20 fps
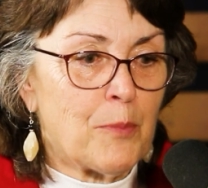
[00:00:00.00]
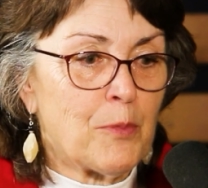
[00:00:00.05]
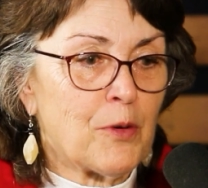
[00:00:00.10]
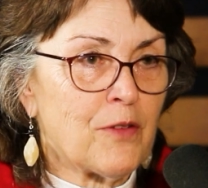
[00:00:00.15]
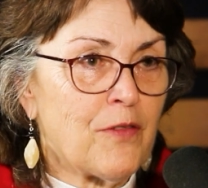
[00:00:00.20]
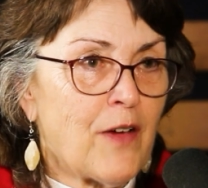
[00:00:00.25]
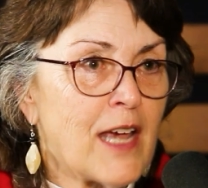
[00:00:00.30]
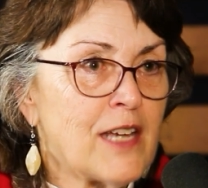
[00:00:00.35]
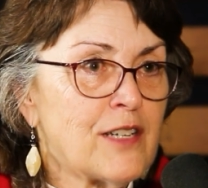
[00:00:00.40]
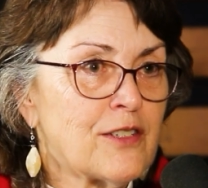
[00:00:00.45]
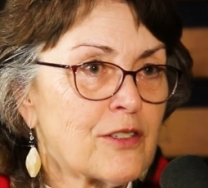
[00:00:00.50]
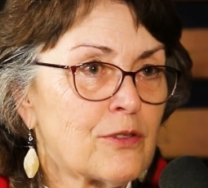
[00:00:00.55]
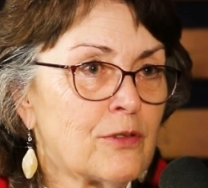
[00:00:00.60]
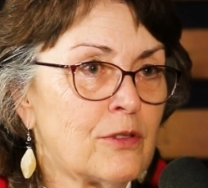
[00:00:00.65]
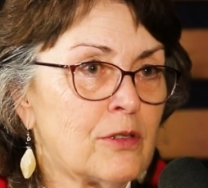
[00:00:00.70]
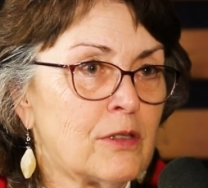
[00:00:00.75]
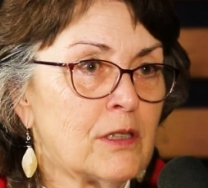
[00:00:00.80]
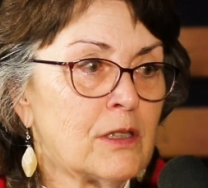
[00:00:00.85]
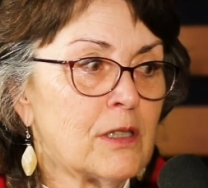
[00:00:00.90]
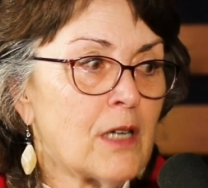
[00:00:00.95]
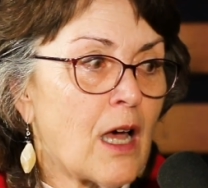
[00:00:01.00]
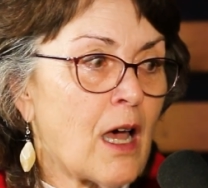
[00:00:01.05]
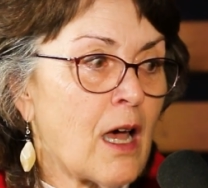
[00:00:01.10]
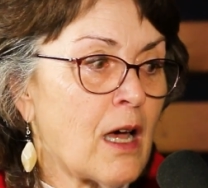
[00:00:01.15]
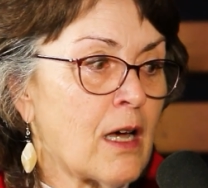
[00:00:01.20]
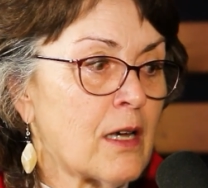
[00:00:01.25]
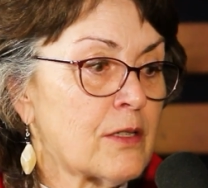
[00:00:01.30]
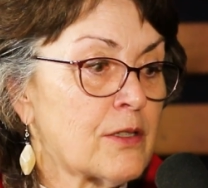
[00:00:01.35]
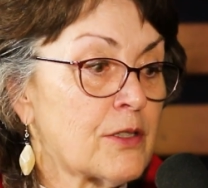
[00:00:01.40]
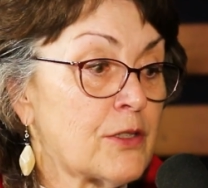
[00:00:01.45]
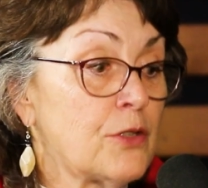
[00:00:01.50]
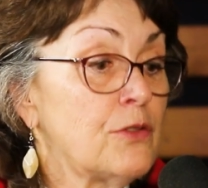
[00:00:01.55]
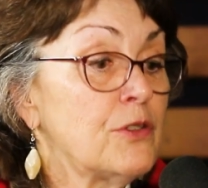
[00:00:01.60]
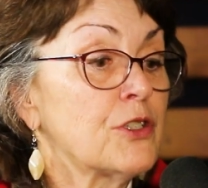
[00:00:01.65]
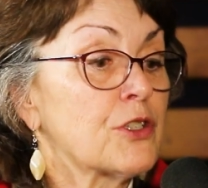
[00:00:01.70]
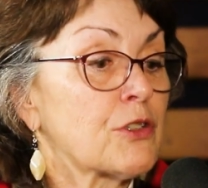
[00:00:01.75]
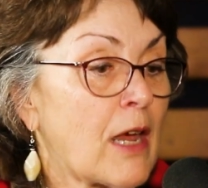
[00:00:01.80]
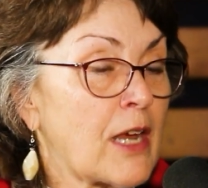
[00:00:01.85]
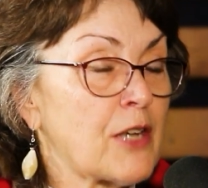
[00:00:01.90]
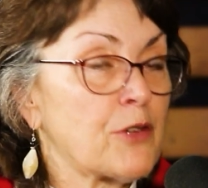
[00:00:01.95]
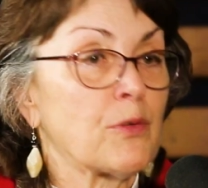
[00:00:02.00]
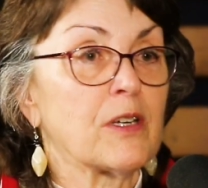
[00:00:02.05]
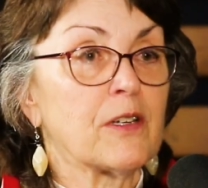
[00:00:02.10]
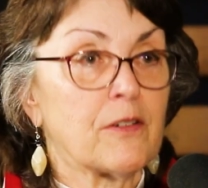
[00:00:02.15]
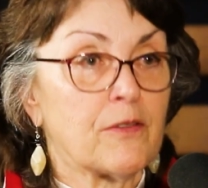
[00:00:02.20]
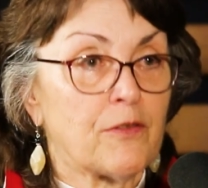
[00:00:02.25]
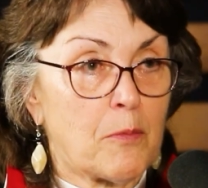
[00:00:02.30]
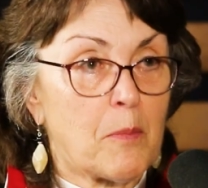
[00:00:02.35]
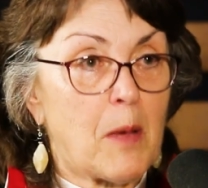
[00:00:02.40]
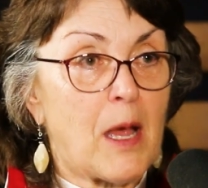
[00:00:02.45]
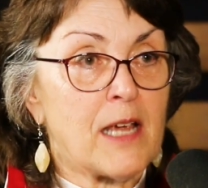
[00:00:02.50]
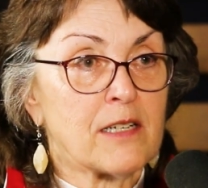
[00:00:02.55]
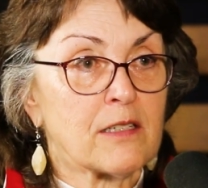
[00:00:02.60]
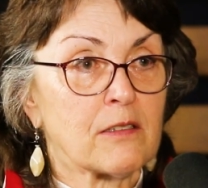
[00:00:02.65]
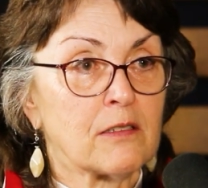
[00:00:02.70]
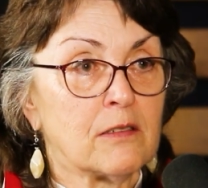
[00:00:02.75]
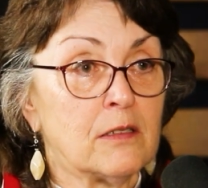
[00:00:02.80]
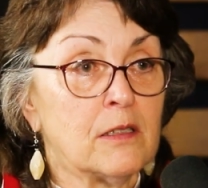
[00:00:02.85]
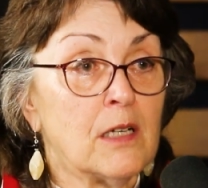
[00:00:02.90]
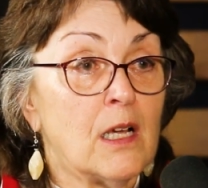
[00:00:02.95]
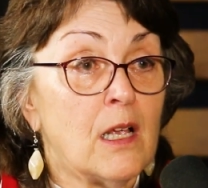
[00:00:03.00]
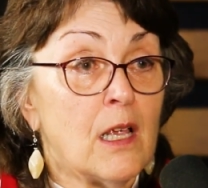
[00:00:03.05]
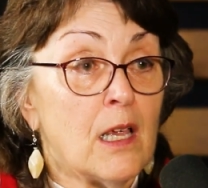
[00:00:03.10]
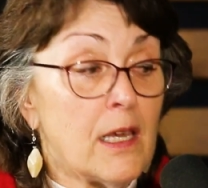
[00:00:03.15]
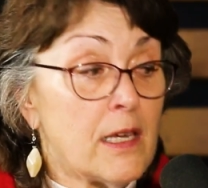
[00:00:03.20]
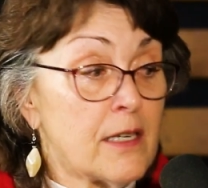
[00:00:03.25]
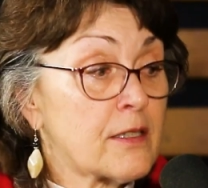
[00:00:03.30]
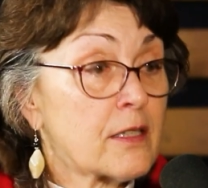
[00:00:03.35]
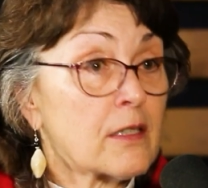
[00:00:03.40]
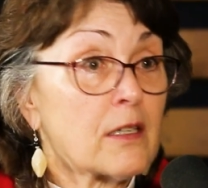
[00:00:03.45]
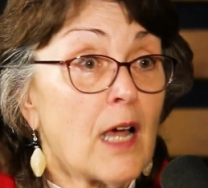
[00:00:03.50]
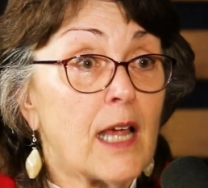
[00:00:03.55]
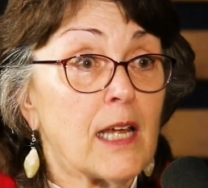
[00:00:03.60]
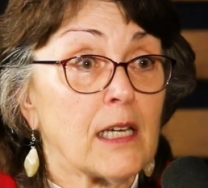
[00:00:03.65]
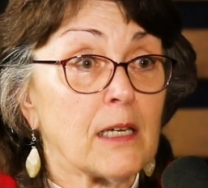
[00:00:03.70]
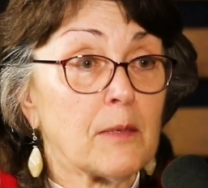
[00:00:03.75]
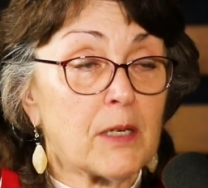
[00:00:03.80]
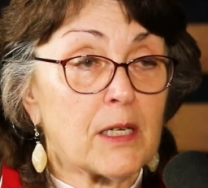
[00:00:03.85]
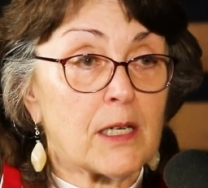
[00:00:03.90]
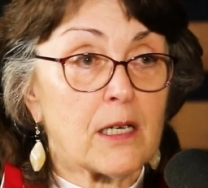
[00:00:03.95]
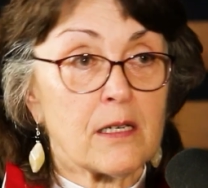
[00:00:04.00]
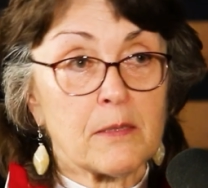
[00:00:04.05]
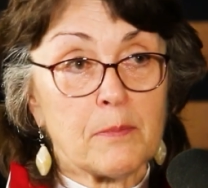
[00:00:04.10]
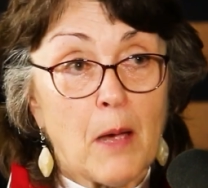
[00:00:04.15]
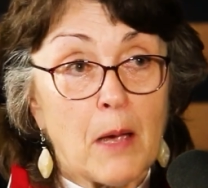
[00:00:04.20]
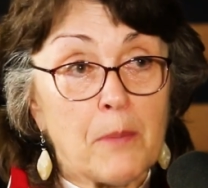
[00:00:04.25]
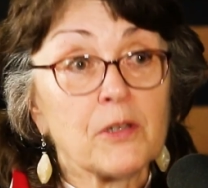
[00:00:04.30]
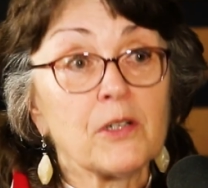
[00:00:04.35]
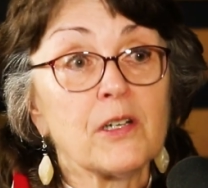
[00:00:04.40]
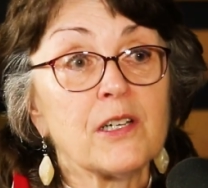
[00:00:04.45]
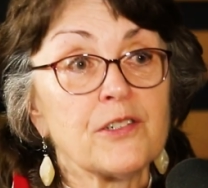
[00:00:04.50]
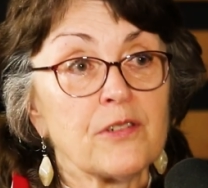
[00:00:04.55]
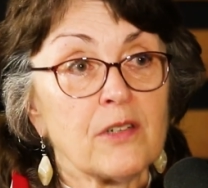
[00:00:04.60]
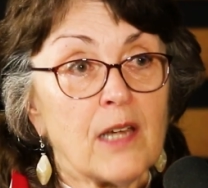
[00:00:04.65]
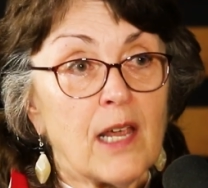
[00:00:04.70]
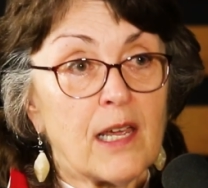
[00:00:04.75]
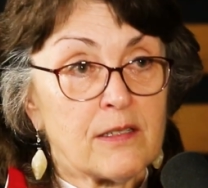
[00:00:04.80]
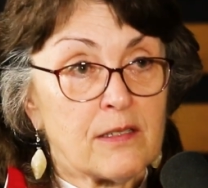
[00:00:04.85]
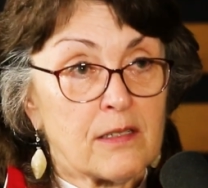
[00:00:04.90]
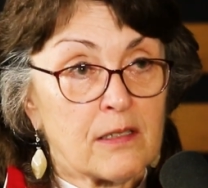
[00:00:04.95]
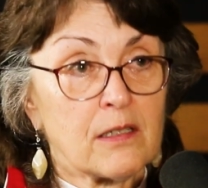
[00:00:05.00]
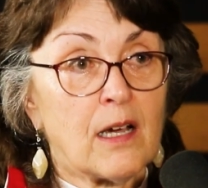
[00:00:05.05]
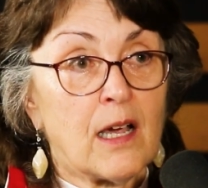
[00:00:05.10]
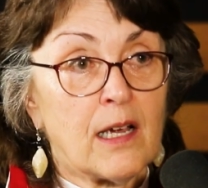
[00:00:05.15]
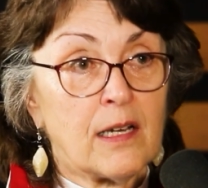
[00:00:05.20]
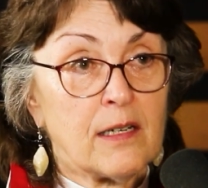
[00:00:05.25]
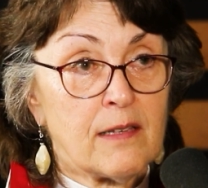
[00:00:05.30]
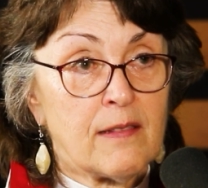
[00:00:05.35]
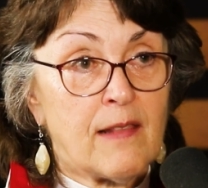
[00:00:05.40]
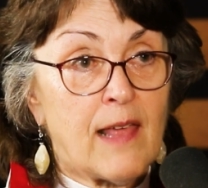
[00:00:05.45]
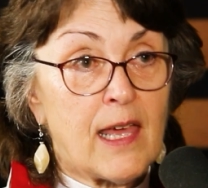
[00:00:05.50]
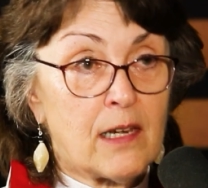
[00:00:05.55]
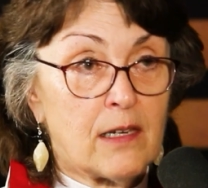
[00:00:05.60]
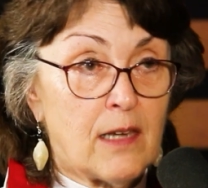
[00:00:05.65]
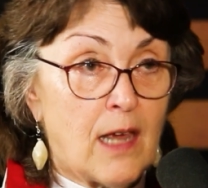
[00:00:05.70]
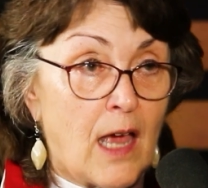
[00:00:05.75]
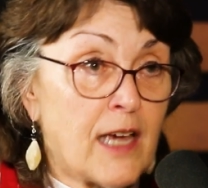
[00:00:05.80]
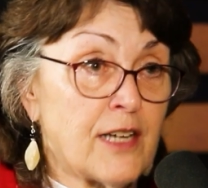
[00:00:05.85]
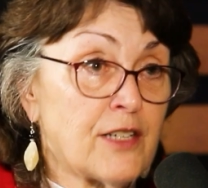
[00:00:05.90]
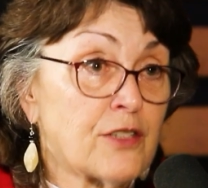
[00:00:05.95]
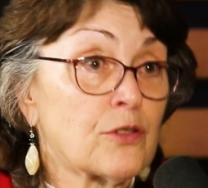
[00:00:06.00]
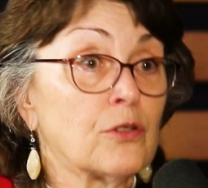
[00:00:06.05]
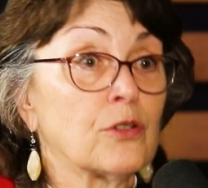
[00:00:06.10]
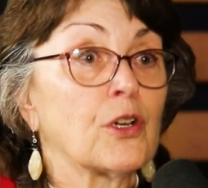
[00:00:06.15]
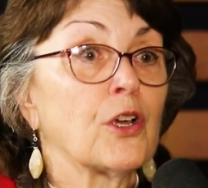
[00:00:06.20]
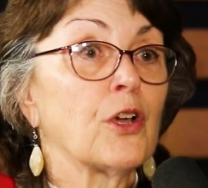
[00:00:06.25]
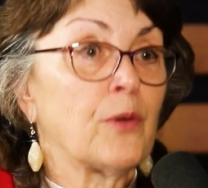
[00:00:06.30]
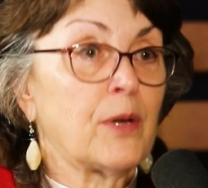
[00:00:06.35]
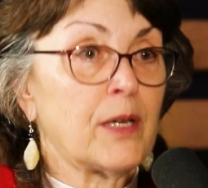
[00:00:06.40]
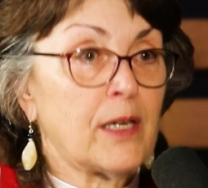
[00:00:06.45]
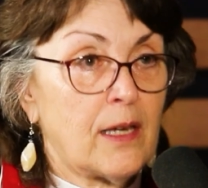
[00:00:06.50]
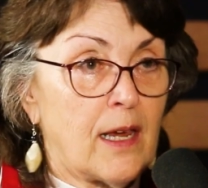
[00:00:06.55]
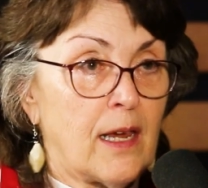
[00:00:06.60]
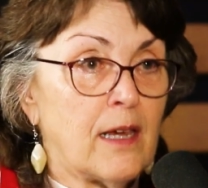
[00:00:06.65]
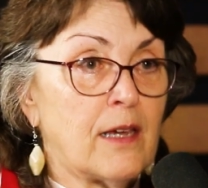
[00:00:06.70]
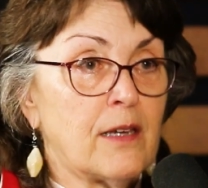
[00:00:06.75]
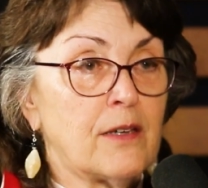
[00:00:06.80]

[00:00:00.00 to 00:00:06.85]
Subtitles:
number of high school students graduating from high school is declining because population has declined in that high school going